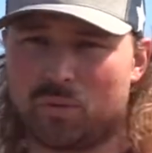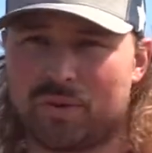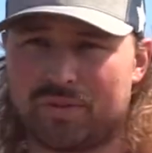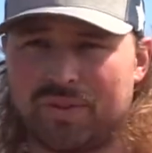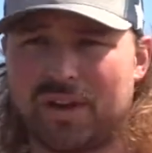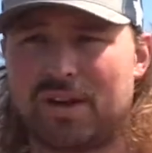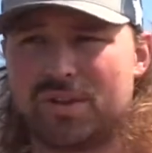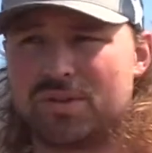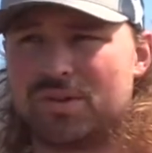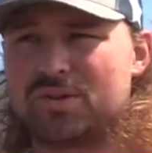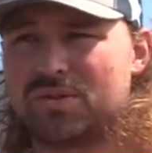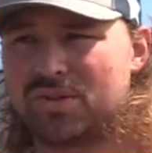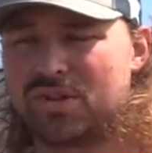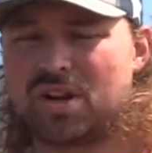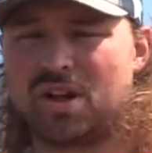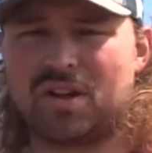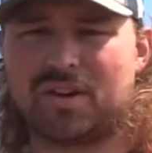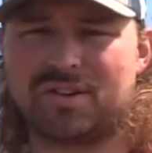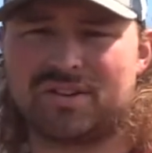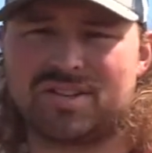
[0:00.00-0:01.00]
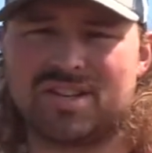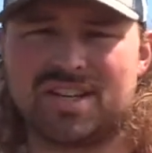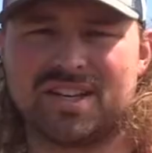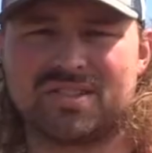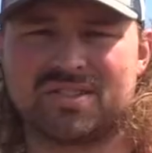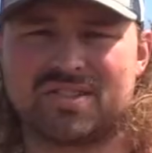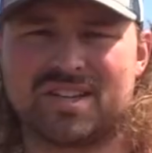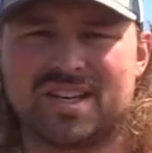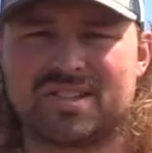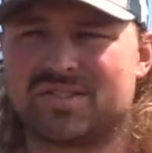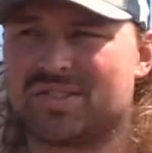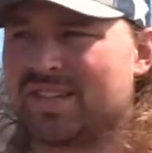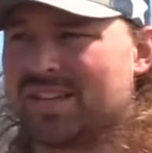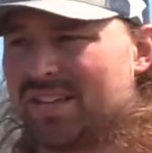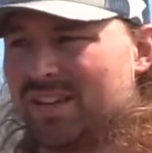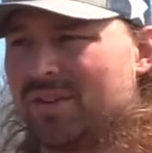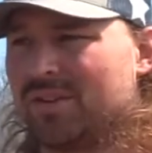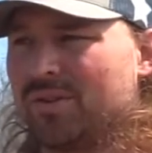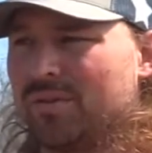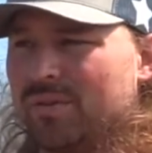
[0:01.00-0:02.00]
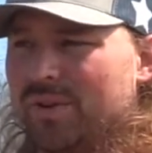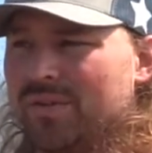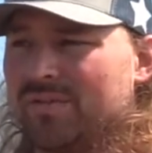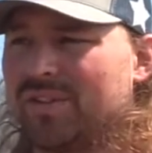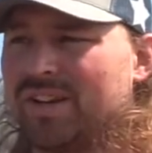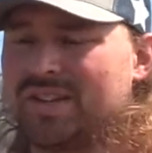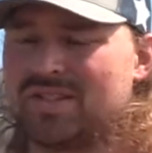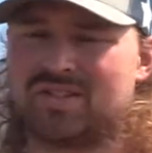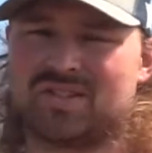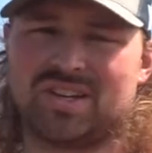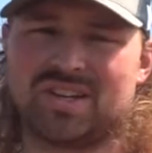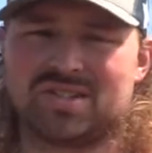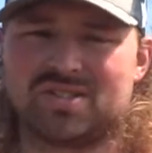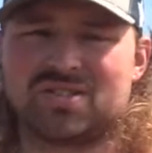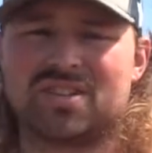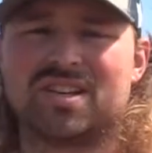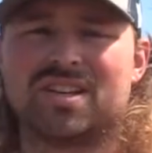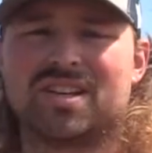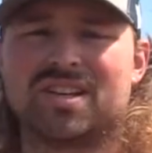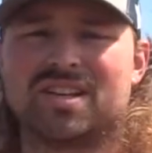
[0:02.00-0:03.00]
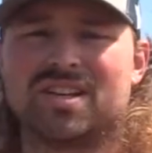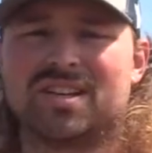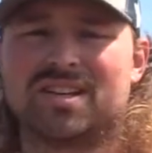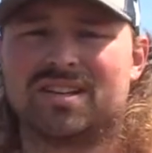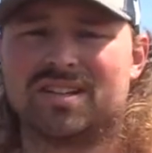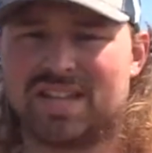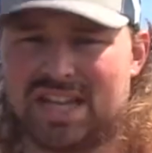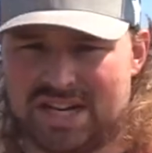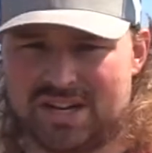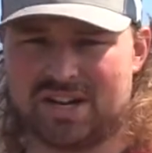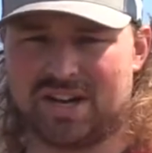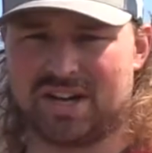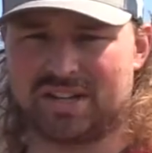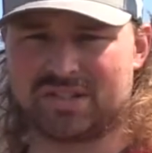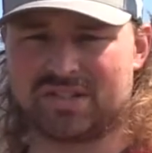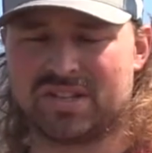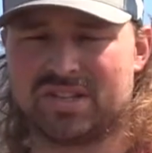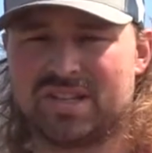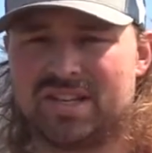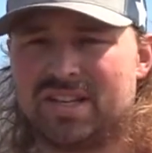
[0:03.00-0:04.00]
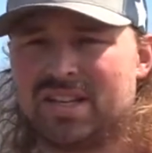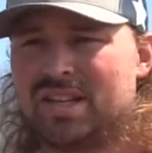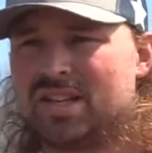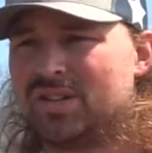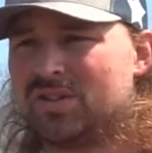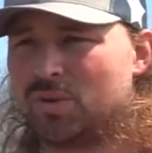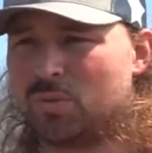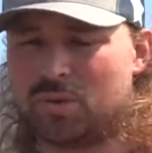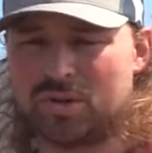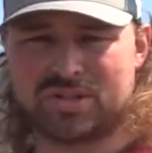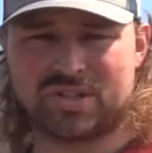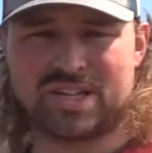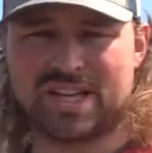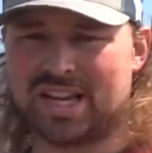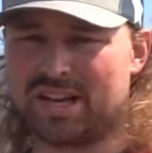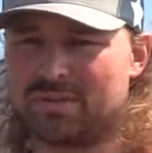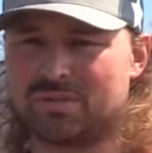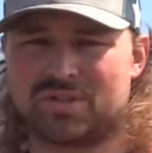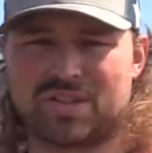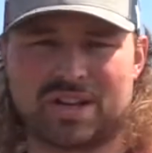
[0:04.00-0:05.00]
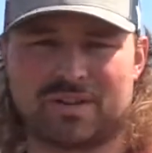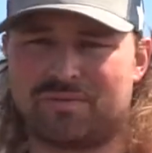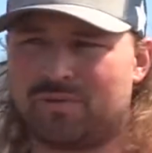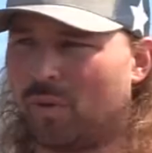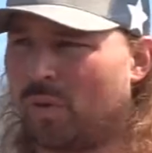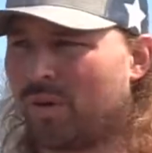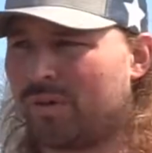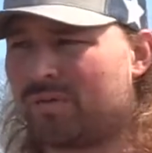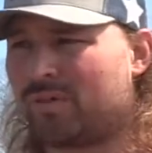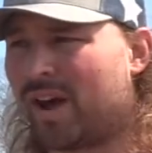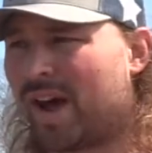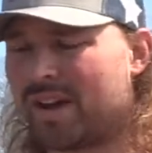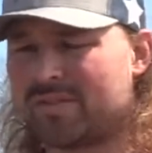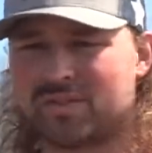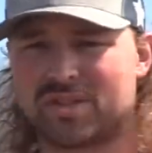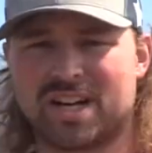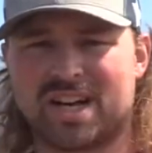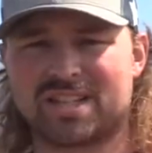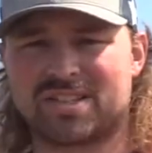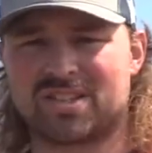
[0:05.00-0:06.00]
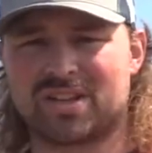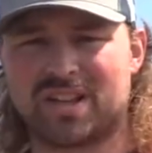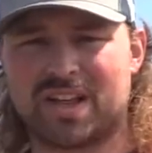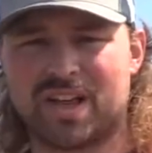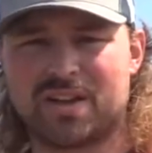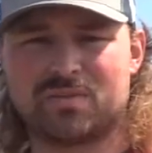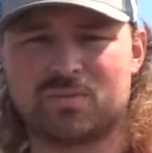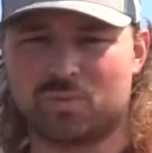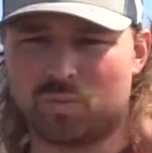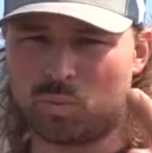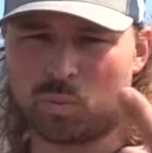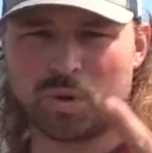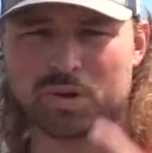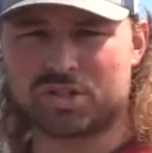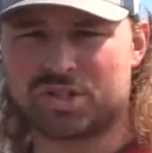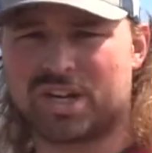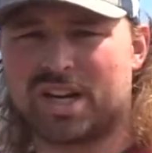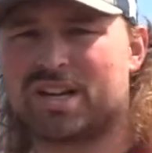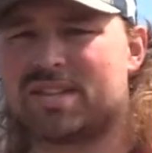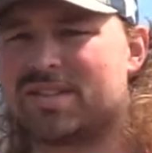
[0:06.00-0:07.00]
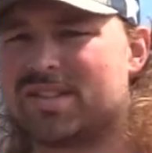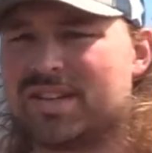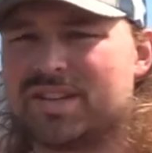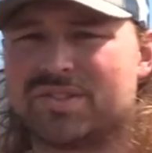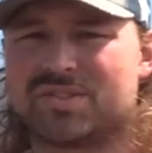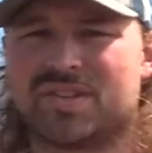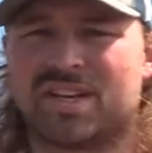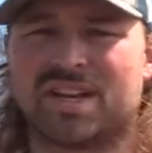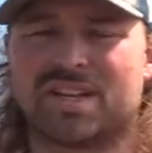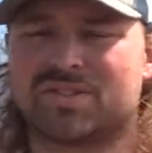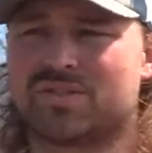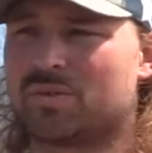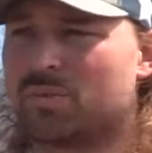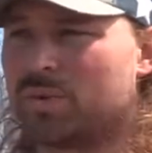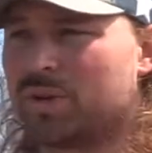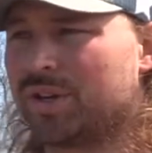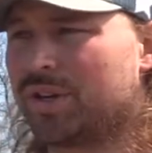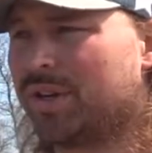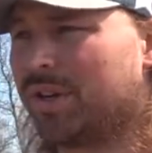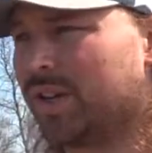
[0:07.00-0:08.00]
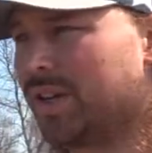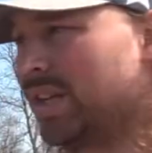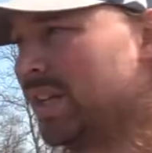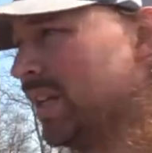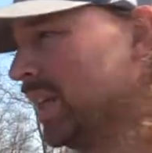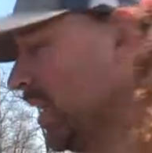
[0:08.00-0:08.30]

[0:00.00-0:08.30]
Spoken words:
without using all our TSS to get our reflex sights dead nuts. So once again, it was like 4 or 5 shots of lead, 1 shot of TSS, and we're good.